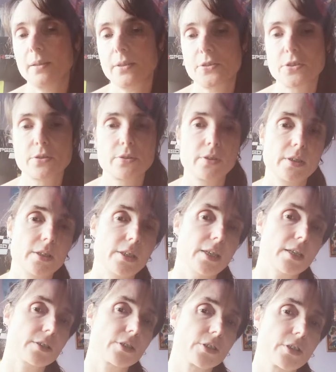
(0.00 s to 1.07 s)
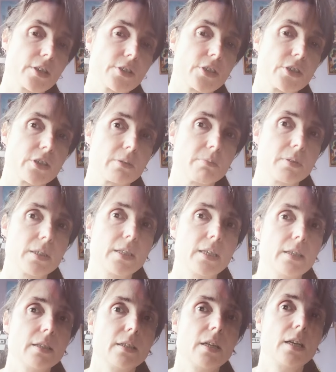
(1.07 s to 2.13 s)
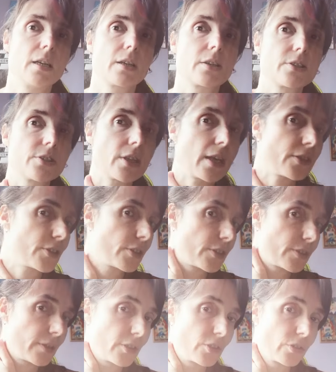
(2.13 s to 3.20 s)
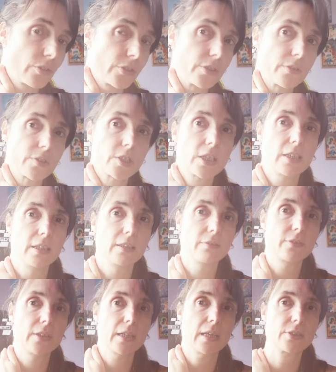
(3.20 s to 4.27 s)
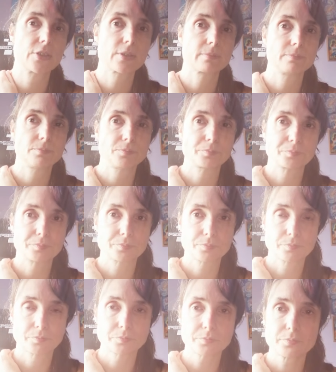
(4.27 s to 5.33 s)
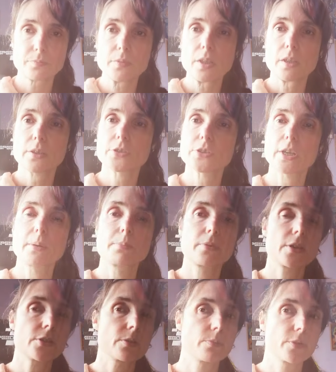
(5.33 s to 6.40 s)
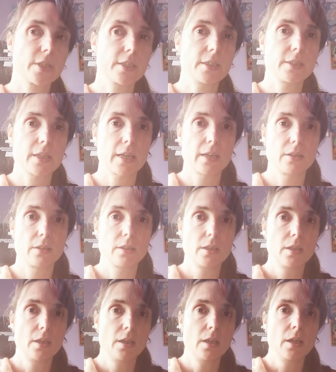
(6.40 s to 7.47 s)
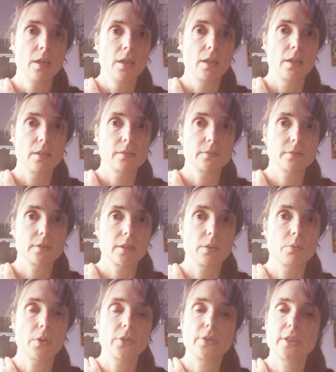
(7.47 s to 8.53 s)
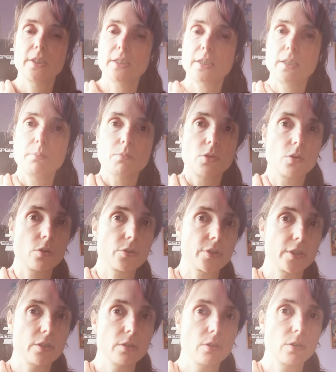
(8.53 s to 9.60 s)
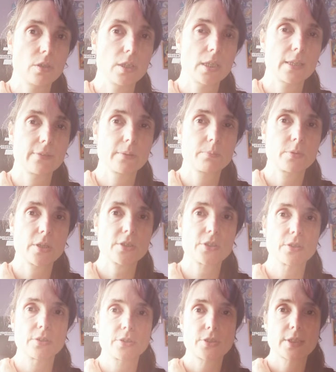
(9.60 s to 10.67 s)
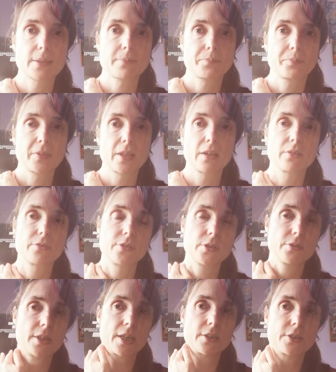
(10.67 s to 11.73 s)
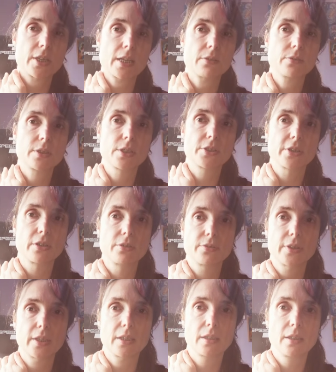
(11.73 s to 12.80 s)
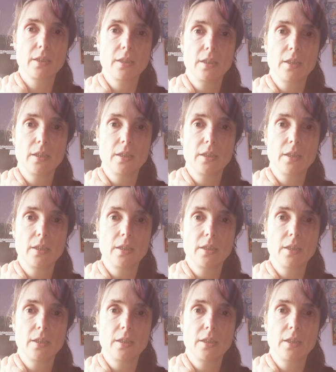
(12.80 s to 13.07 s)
uh, until the exercise is complete, because that's a choice of settling for less. Stay present with any doubt. It won't need any more than your loving presence. Feel that doubt dissolving